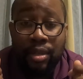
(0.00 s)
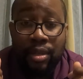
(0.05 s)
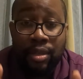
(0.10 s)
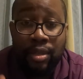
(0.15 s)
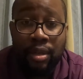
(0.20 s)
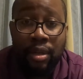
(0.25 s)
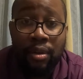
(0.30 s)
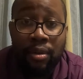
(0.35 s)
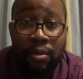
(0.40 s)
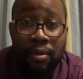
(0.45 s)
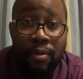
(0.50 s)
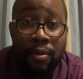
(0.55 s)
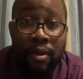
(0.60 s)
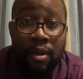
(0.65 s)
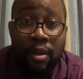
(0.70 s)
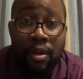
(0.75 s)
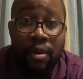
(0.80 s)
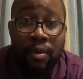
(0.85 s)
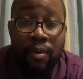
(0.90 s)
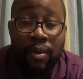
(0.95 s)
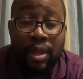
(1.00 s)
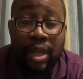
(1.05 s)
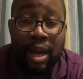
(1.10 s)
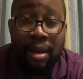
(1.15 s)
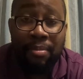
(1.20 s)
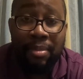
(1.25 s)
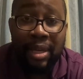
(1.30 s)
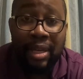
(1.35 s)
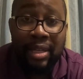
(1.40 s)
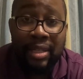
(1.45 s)
So with
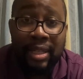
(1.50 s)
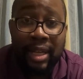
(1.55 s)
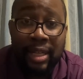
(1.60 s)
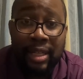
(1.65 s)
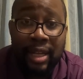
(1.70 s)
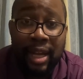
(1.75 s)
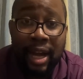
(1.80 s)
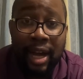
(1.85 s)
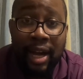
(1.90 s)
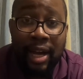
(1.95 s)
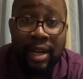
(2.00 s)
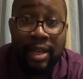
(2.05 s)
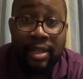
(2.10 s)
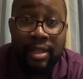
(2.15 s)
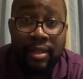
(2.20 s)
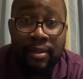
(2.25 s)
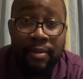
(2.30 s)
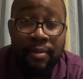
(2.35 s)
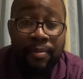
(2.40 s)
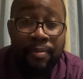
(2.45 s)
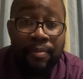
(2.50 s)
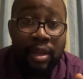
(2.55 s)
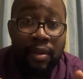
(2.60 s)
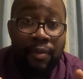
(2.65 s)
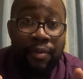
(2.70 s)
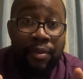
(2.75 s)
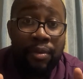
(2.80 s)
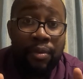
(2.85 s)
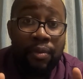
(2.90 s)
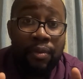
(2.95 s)
that being said, guys,
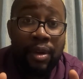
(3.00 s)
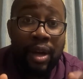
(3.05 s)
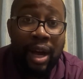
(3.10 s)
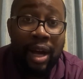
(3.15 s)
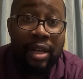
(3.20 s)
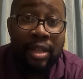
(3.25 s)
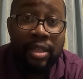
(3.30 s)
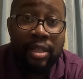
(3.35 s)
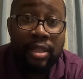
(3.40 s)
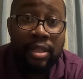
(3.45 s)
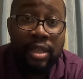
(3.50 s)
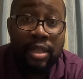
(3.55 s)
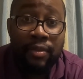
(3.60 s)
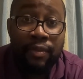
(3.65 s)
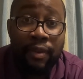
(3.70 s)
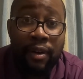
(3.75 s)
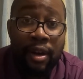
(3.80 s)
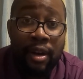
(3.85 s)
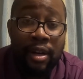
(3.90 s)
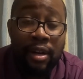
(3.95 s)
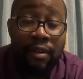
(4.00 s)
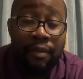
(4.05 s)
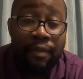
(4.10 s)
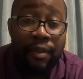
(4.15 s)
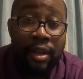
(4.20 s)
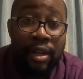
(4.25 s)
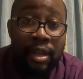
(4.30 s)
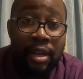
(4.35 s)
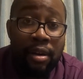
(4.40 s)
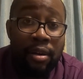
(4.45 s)
if you've gotten this far in the
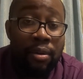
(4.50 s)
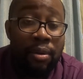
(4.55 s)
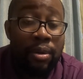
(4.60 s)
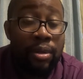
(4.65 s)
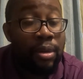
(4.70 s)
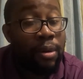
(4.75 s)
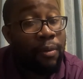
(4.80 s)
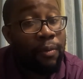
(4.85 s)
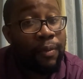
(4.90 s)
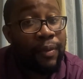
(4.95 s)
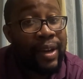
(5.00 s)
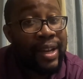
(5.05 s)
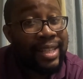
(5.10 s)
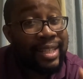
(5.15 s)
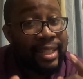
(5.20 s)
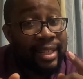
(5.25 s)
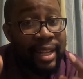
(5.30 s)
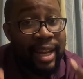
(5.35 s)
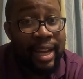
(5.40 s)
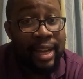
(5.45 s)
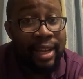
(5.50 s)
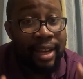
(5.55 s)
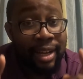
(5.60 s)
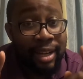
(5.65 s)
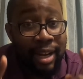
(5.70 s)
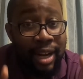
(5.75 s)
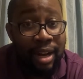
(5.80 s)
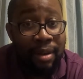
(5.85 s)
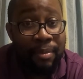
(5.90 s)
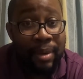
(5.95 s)
video, don't forget to like,
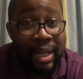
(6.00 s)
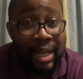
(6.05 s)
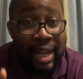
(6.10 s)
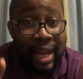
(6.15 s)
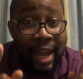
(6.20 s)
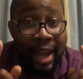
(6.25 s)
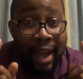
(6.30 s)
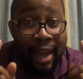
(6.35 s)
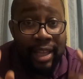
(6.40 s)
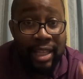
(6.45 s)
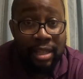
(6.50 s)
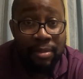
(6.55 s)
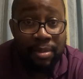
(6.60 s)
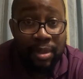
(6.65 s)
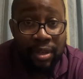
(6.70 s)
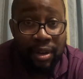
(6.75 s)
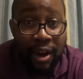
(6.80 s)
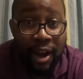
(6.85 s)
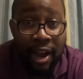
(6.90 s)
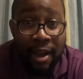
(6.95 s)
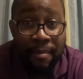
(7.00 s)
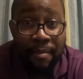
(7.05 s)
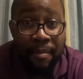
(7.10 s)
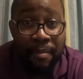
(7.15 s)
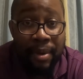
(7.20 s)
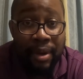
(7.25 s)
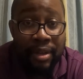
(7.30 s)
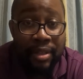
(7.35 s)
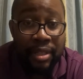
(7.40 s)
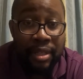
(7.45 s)
comment, and subscribe,
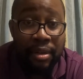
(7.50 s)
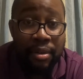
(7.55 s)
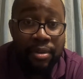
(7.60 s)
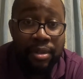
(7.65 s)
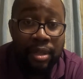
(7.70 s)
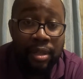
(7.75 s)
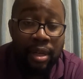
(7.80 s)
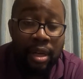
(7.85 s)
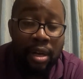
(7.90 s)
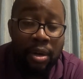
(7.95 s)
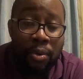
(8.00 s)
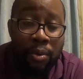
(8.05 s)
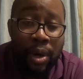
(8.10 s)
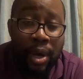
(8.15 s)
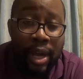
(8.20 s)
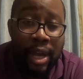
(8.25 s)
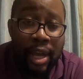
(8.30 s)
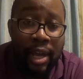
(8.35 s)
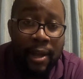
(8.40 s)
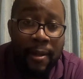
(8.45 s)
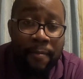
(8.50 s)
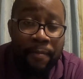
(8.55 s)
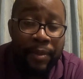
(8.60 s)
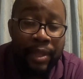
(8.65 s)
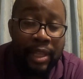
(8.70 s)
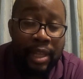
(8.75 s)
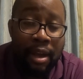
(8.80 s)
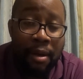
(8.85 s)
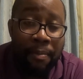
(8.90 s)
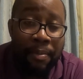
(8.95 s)
because it goes a long way
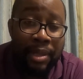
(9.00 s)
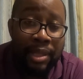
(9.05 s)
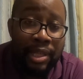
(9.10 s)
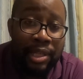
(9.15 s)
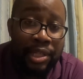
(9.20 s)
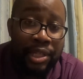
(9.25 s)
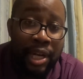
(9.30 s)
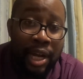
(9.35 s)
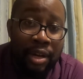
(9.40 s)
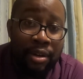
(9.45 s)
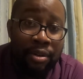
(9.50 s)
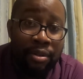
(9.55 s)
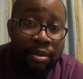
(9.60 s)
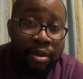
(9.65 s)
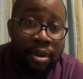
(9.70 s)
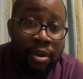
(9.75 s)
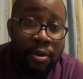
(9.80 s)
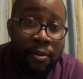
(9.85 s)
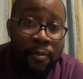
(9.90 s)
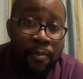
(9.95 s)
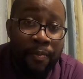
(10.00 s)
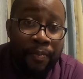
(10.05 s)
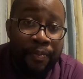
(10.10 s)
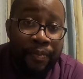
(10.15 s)
in helping this channel grow.